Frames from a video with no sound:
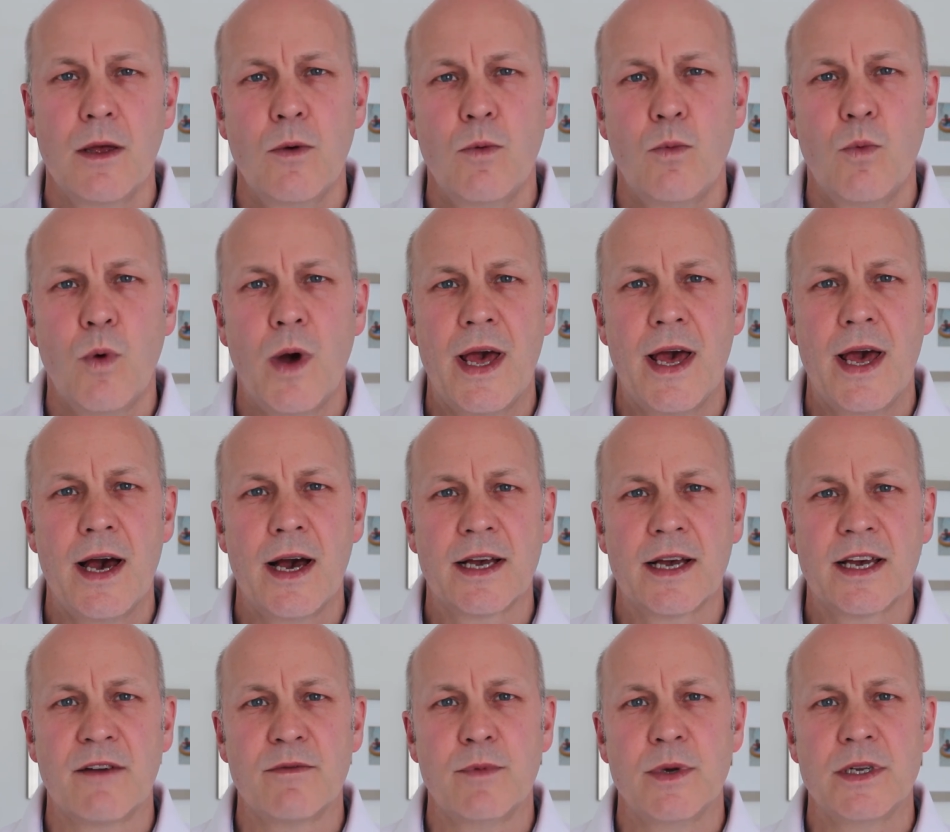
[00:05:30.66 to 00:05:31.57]
where
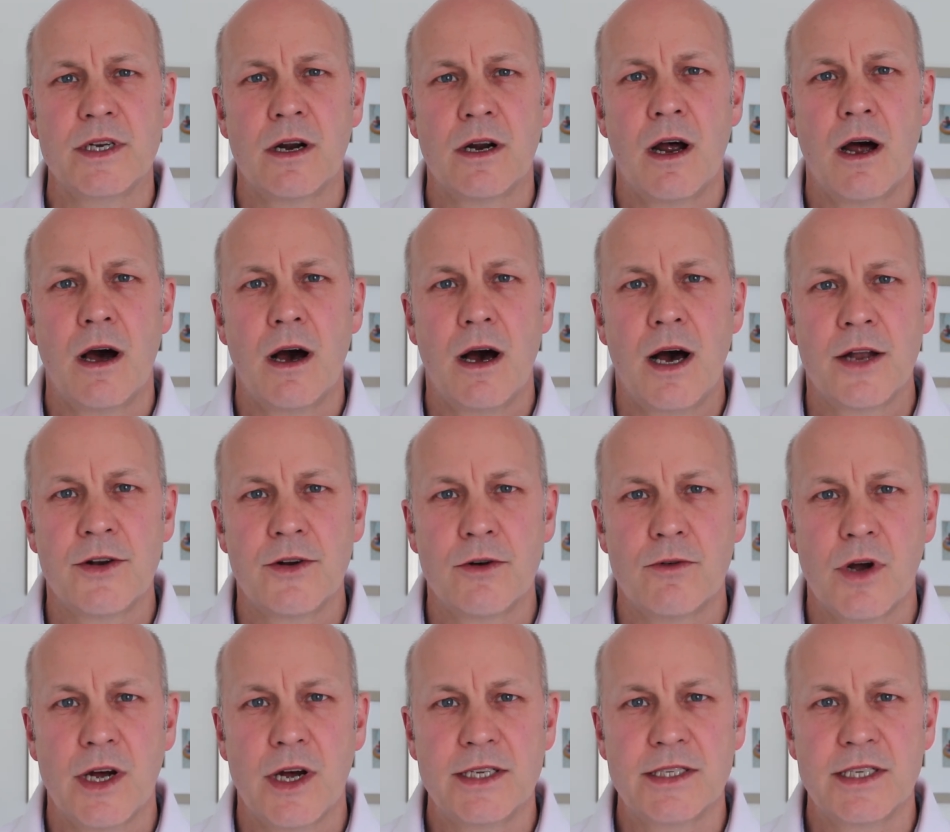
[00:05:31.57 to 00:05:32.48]
government are
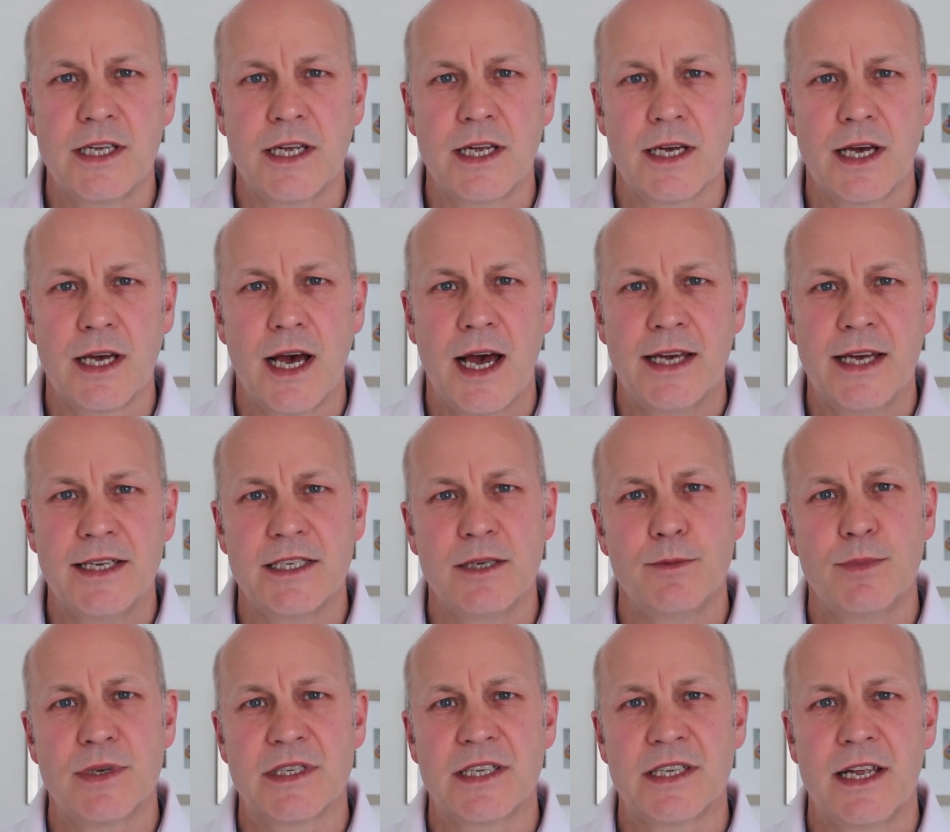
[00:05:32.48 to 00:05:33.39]
underwriting
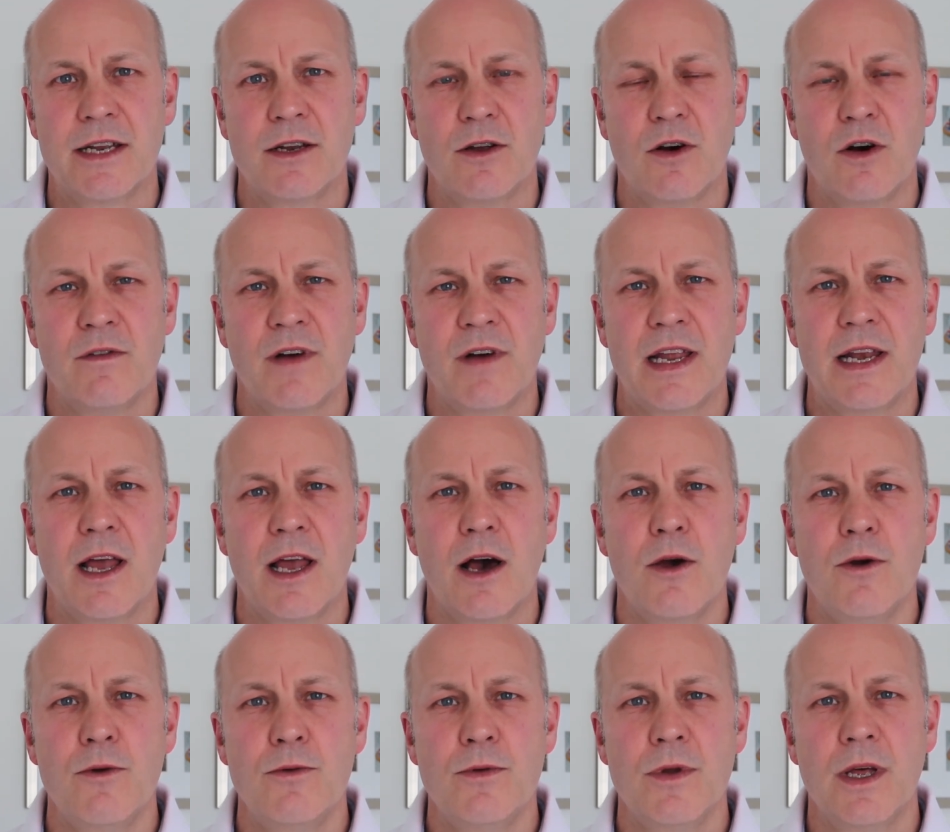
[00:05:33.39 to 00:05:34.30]
80% of a
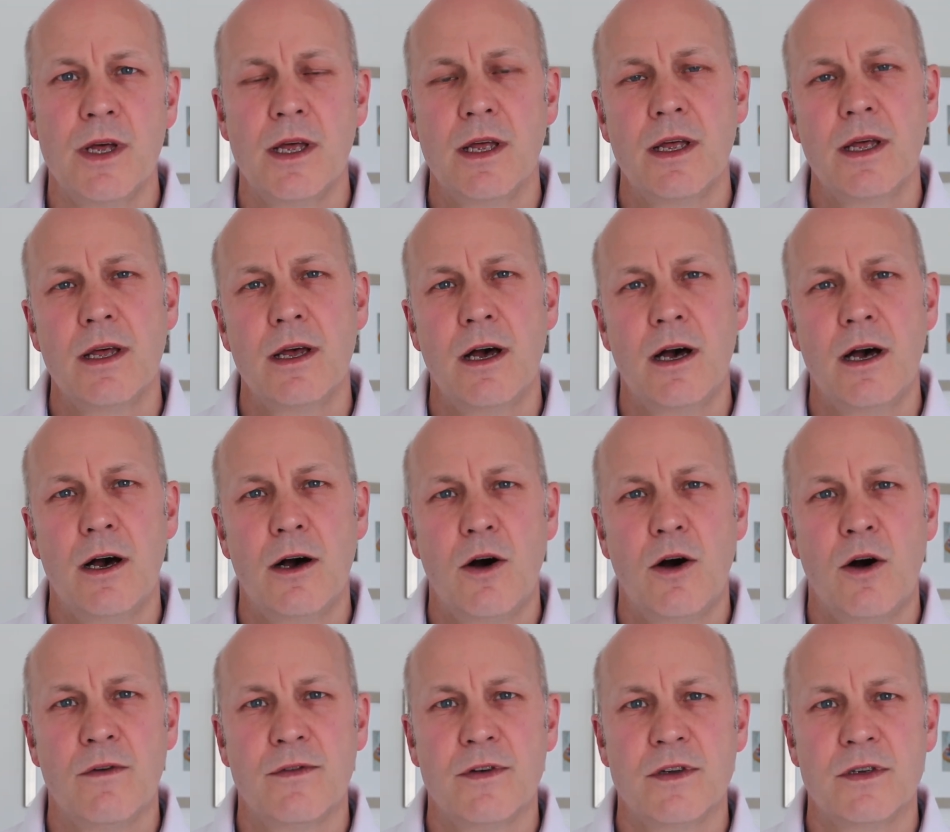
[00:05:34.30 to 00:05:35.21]
loan uh,
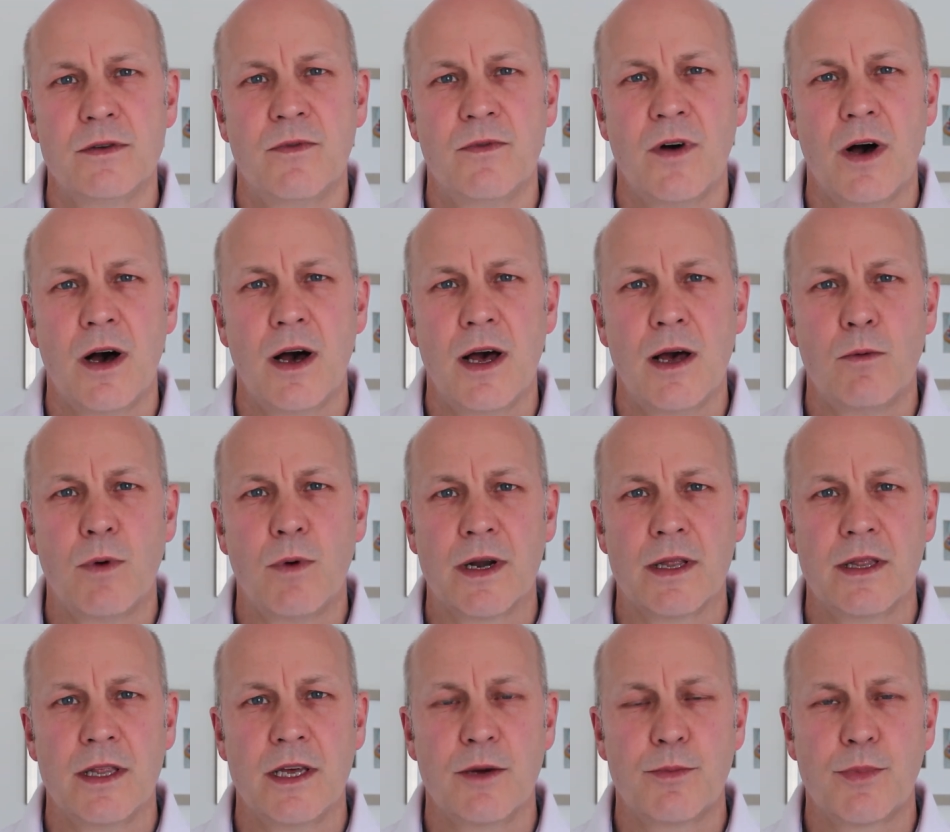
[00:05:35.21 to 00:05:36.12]
offered via one
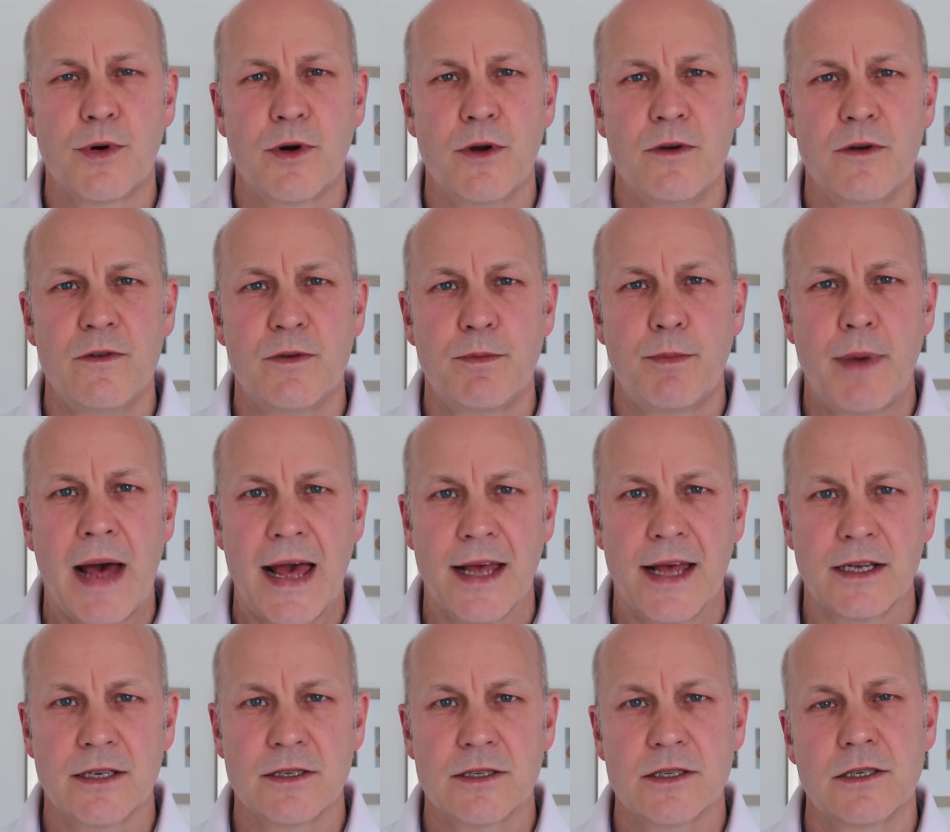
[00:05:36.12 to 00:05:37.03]
of the approved
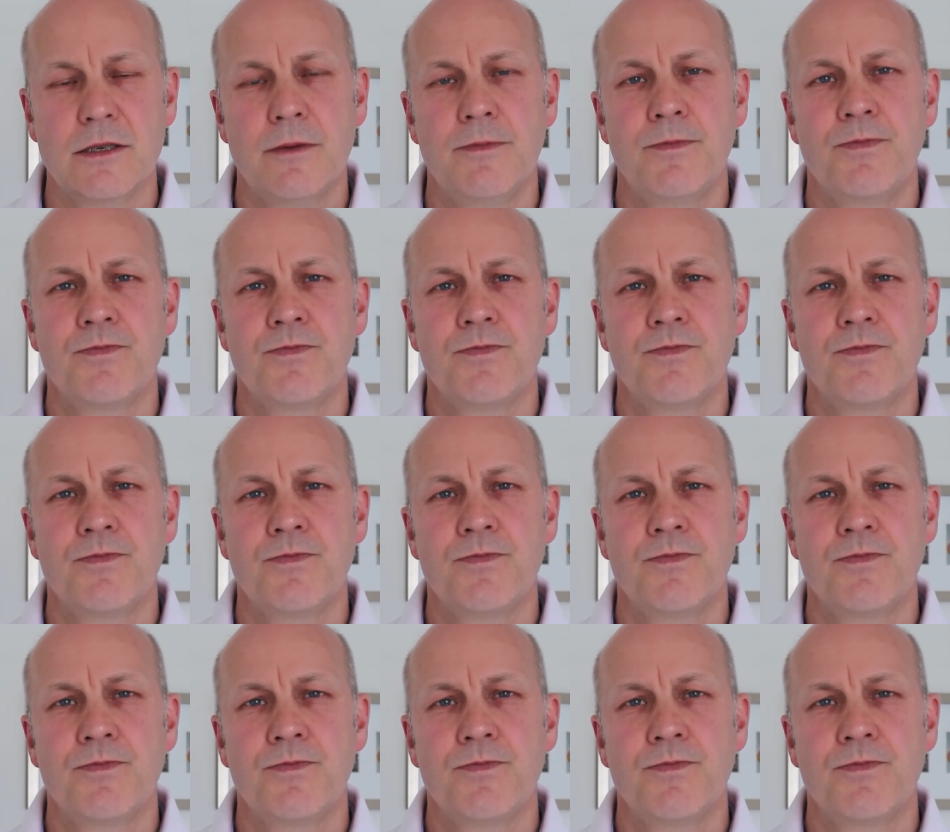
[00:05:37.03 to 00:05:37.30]
banks.